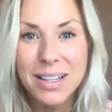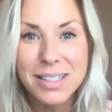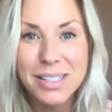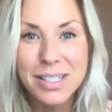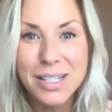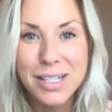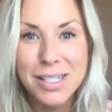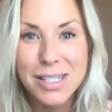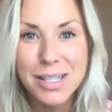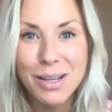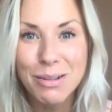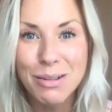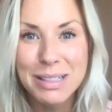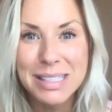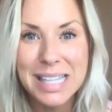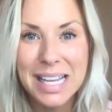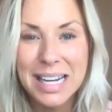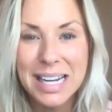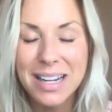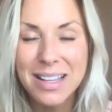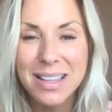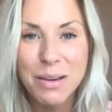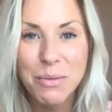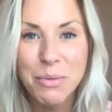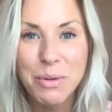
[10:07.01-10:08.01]
It's just so
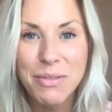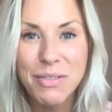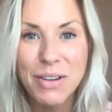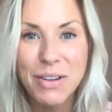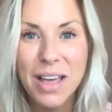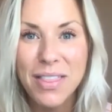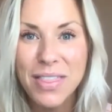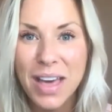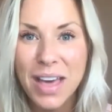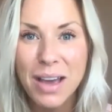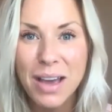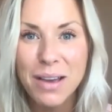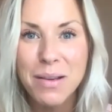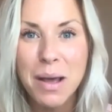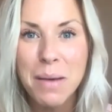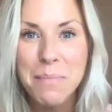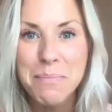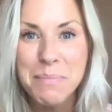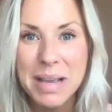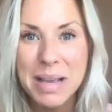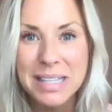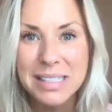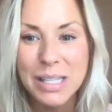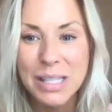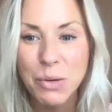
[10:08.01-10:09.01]
exciting that we've got that
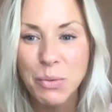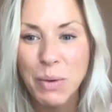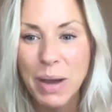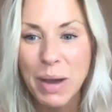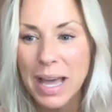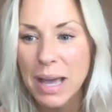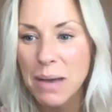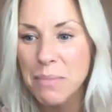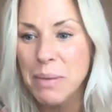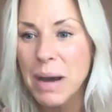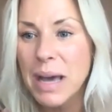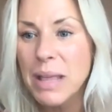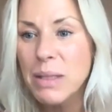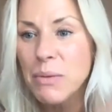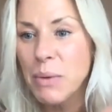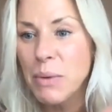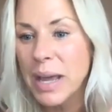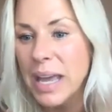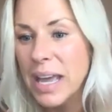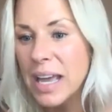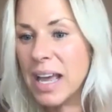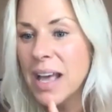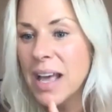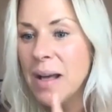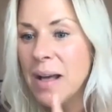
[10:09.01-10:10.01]
amazing way. And by the
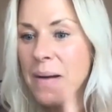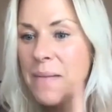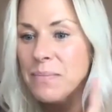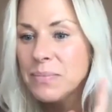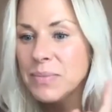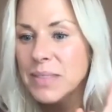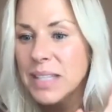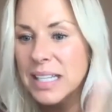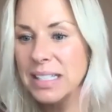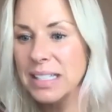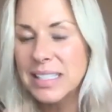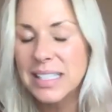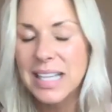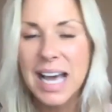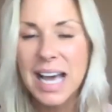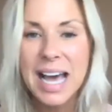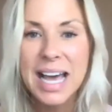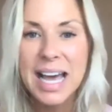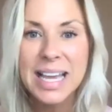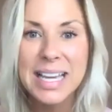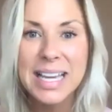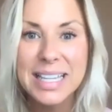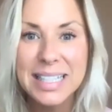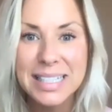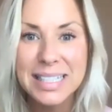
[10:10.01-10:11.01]
way, this guy
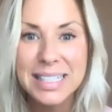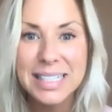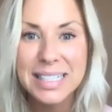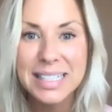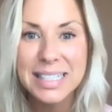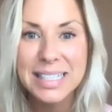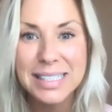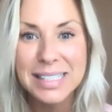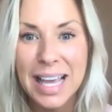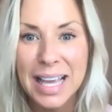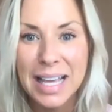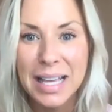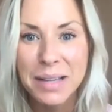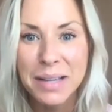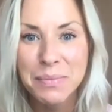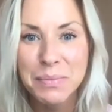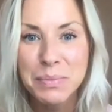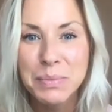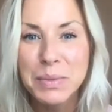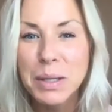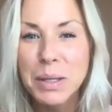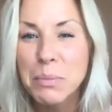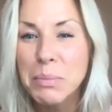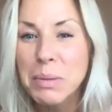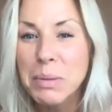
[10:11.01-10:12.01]
is a
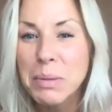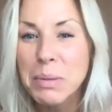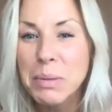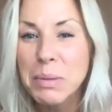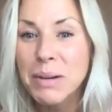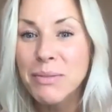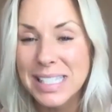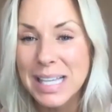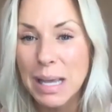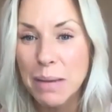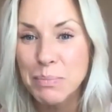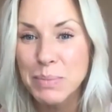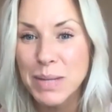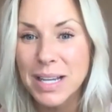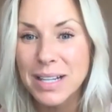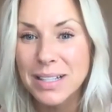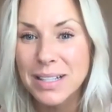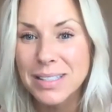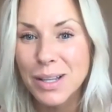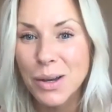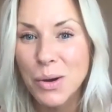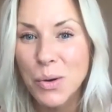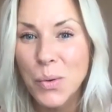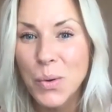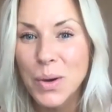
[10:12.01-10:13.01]
little bit of a skeptic,
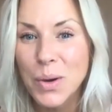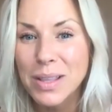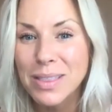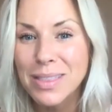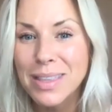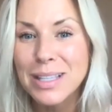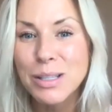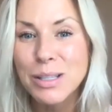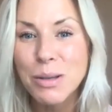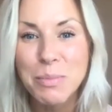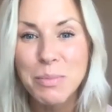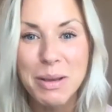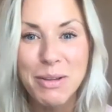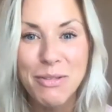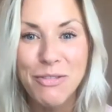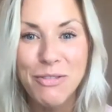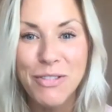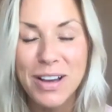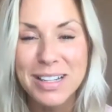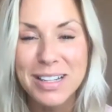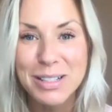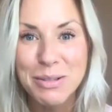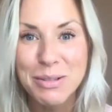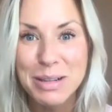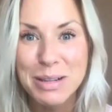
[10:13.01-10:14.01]
so this will be
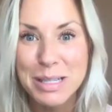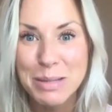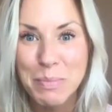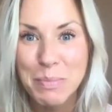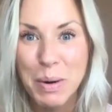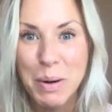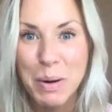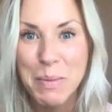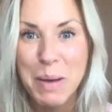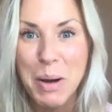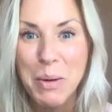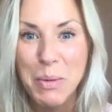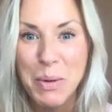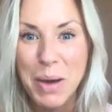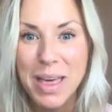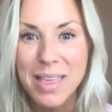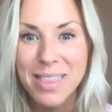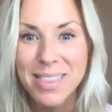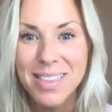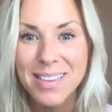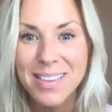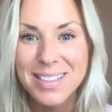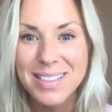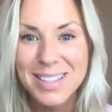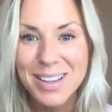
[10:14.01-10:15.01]
fun to experiment with.
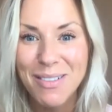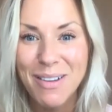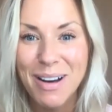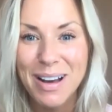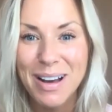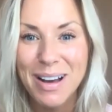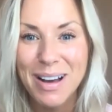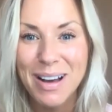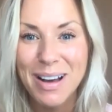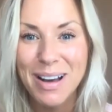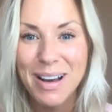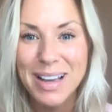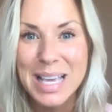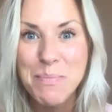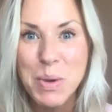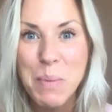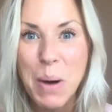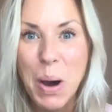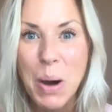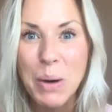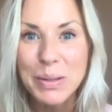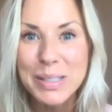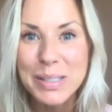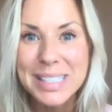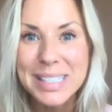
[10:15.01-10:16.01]
So I'll keep you
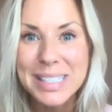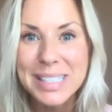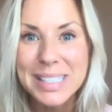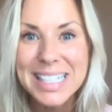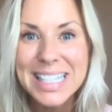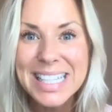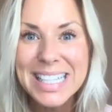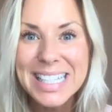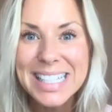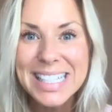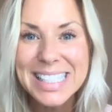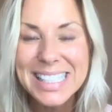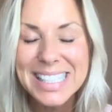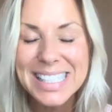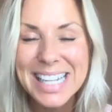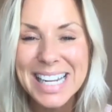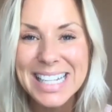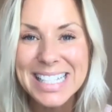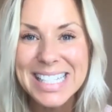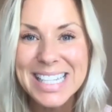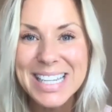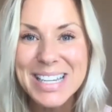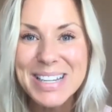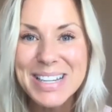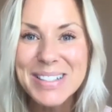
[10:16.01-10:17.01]
posted. Stay
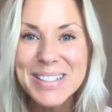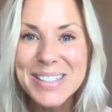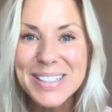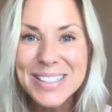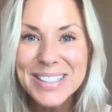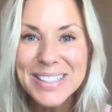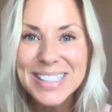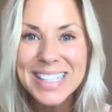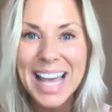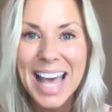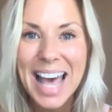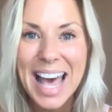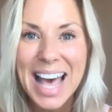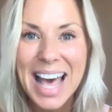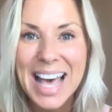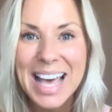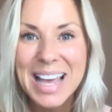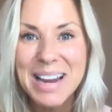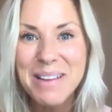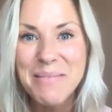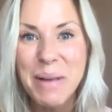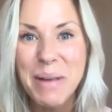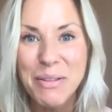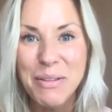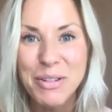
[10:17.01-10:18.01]
tuned,
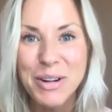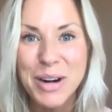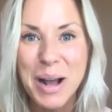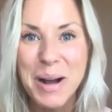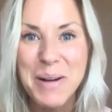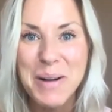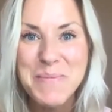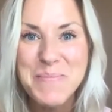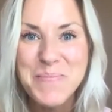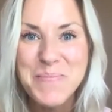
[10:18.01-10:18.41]
and bye for now.